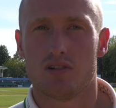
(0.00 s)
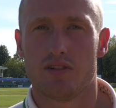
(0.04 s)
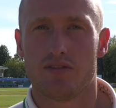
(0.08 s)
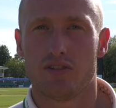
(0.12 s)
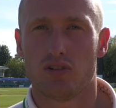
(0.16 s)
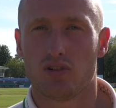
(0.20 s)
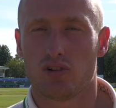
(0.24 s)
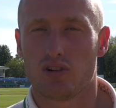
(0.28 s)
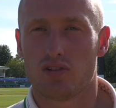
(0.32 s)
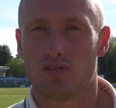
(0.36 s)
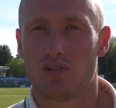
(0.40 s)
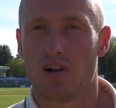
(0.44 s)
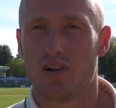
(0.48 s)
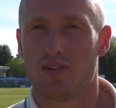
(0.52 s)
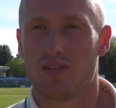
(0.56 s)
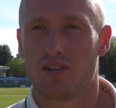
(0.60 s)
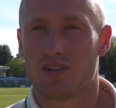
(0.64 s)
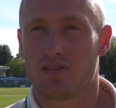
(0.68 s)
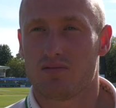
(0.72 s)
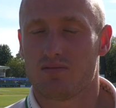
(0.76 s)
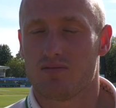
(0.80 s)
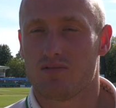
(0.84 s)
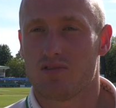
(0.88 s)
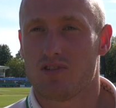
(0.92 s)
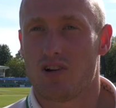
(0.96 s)
If you look around
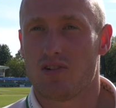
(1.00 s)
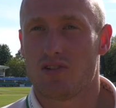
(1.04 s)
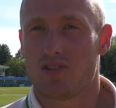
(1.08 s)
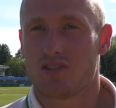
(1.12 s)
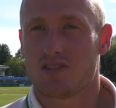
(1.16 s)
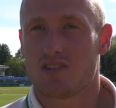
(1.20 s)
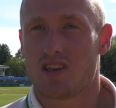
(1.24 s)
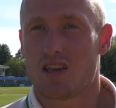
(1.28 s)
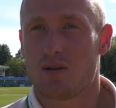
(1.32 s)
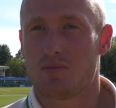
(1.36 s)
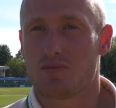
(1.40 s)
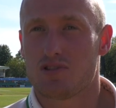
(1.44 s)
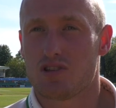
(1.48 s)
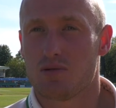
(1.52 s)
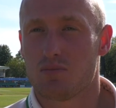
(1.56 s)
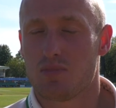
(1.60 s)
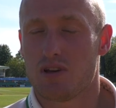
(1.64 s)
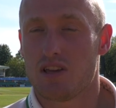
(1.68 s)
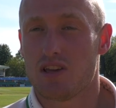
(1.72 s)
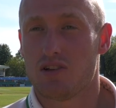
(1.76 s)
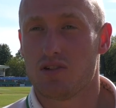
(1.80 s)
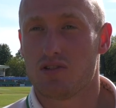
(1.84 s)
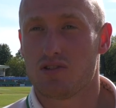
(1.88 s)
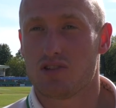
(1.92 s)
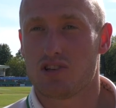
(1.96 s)
the around the teams that
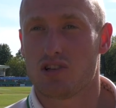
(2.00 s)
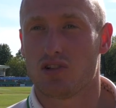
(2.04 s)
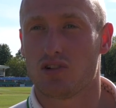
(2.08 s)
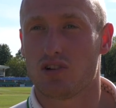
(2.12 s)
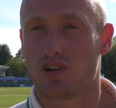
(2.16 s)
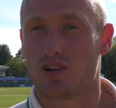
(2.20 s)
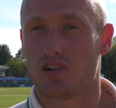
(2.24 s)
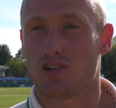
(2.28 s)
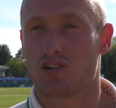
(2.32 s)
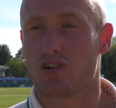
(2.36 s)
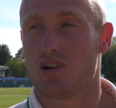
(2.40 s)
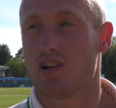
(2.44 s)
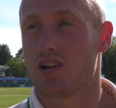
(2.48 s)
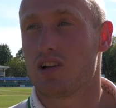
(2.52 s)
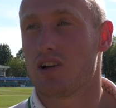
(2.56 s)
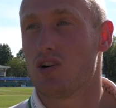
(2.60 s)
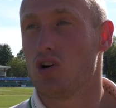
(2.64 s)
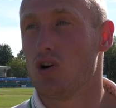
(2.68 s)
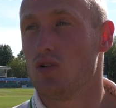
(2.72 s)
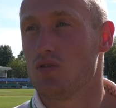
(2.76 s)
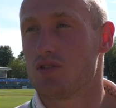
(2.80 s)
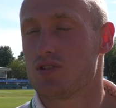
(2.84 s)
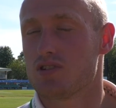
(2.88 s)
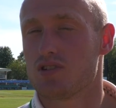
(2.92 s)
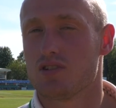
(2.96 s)
beat us, you look at Craig
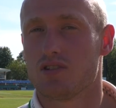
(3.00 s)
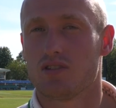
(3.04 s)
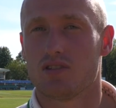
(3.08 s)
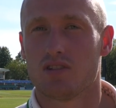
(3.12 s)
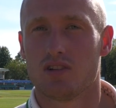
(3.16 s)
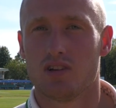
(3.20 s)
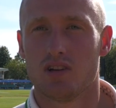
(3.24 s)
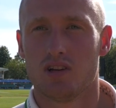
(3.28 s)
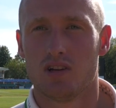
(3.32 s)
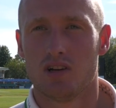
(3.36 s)
Overton,